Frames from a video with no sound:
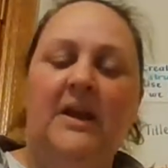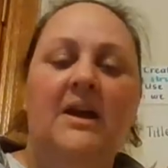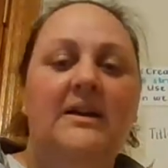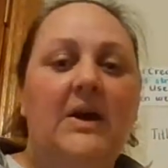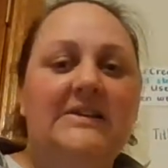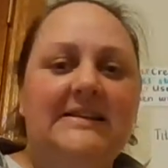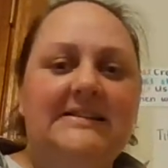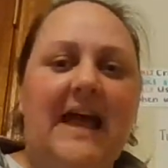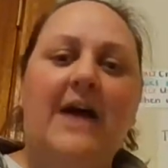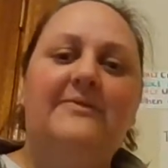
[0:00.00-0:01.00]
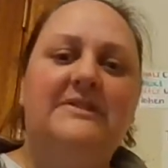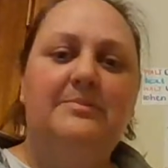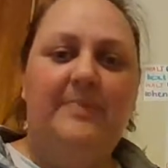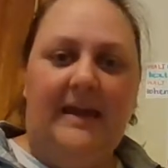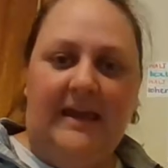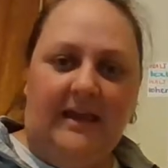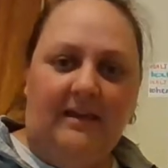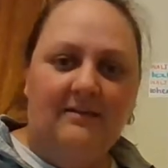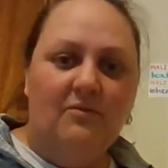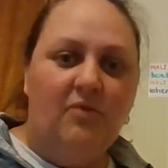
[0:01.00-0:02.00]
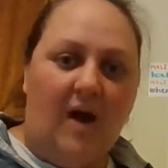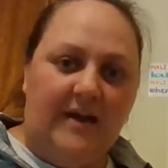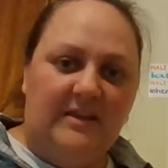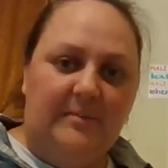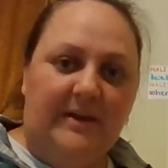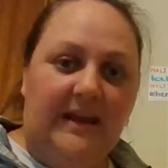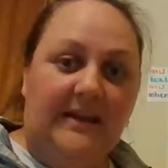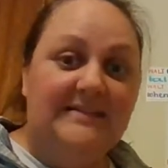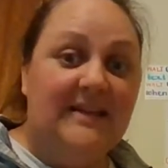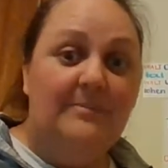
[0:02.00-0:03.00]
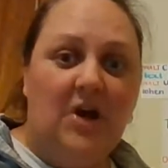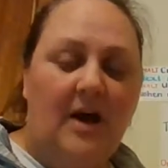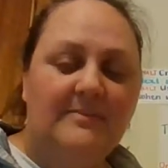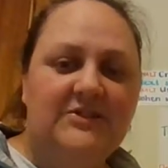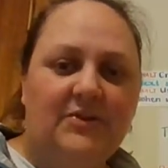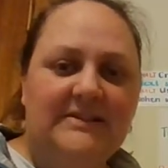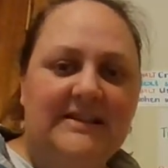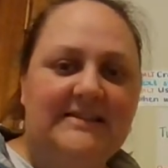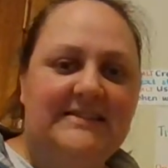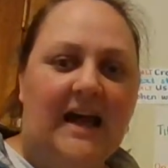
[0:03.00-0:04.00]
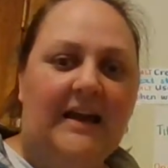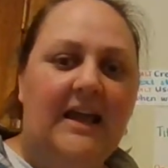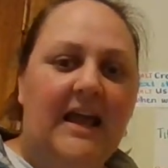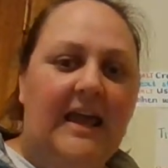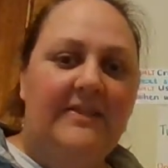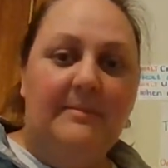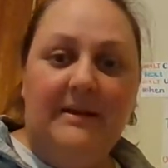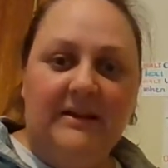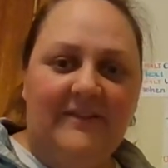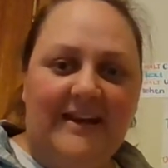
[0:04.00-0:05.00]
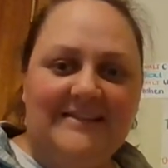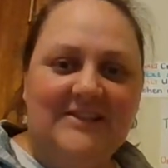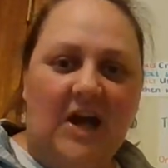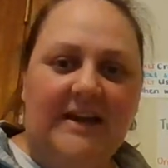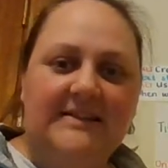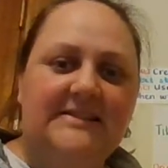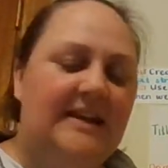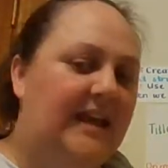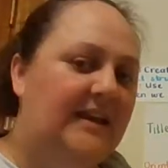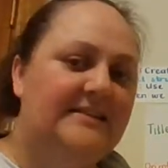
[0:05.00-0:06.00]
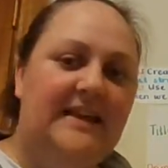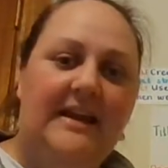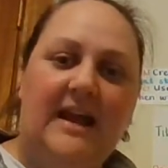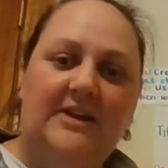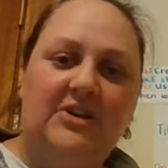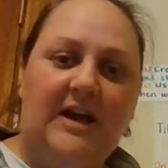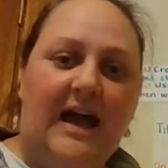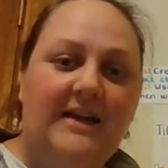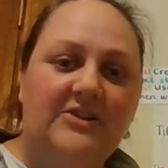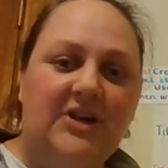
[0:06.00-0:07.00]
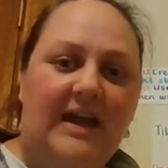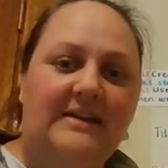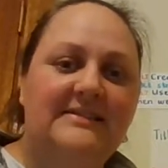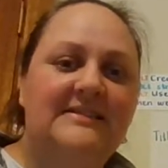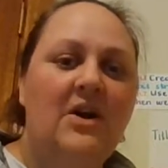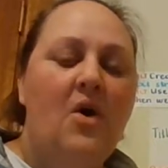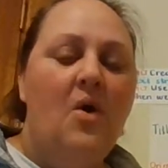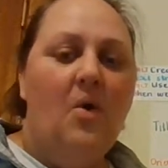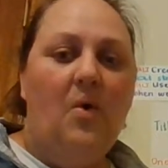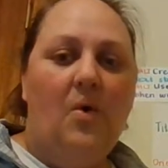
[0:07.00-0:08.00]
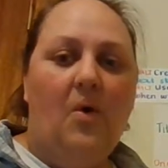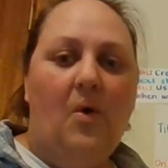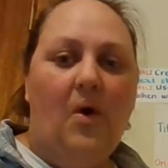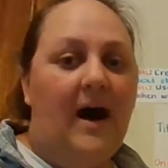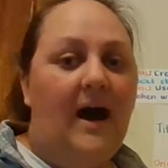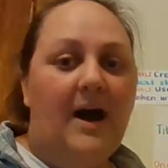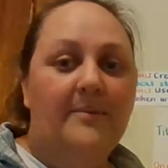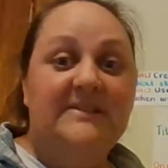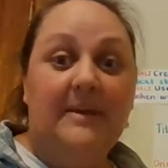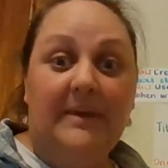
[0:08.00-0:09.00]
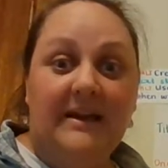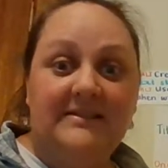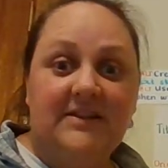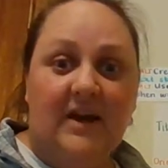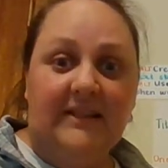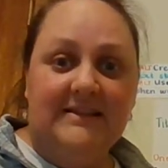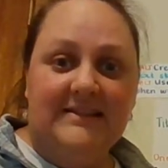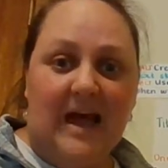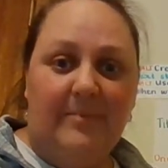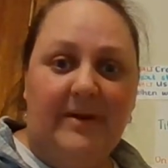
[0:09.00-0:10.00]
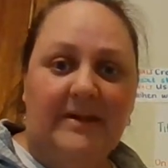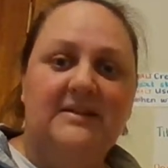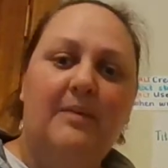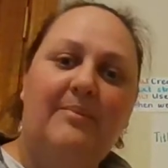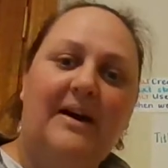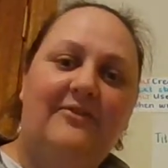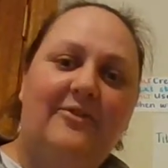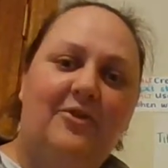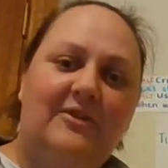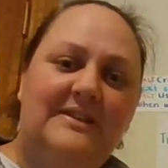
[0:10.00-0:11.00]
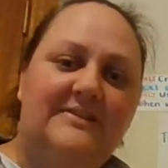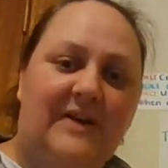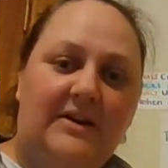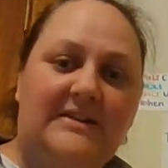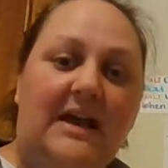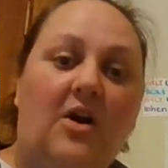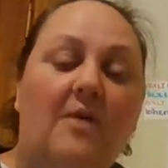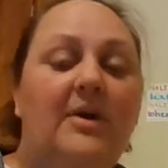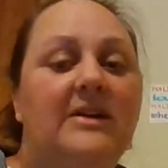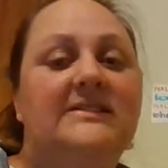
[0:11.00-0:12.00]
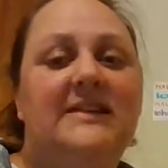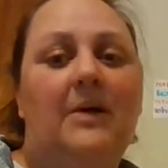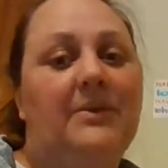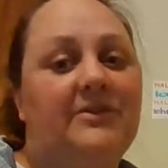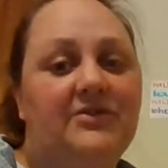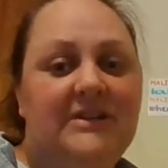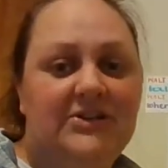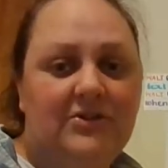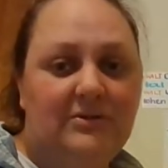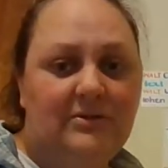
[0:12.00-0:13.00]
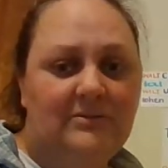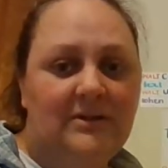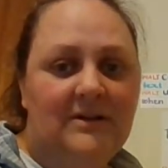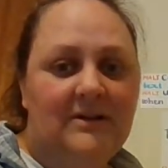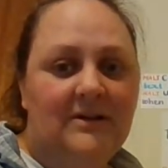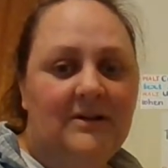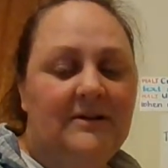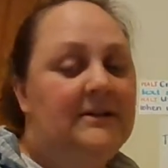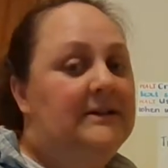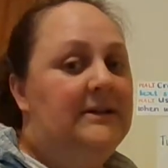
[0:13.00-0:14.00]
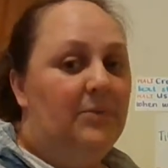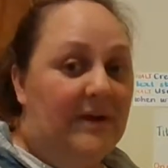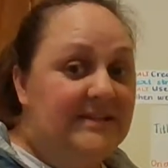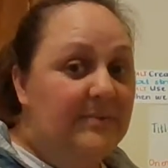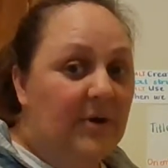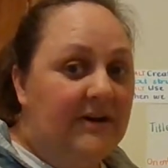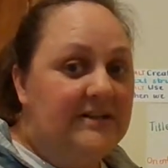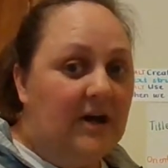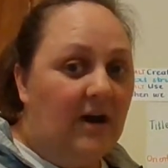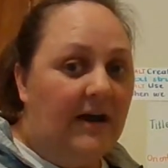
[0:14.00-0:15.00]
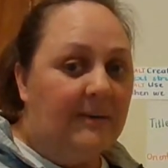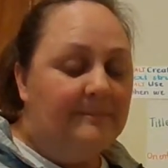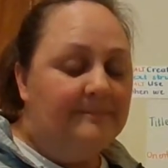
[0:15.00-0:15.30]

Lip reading: Now, it doesn't have to be right at the beginning. Sometimes stories can start in the middle of an exciting scene, a car chase, or something exciting that's happened. But for this fairy tale, I'm going to start with the traditional Once Upon a Time.